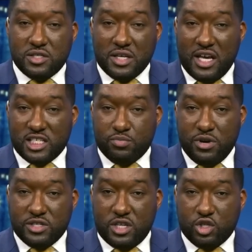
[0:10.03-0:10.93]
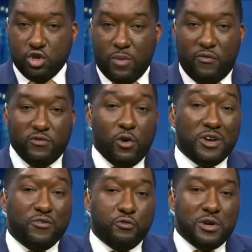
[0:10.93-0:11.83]
against President Trump
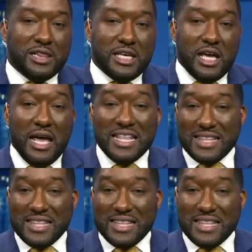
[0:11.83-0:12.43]
flowing freely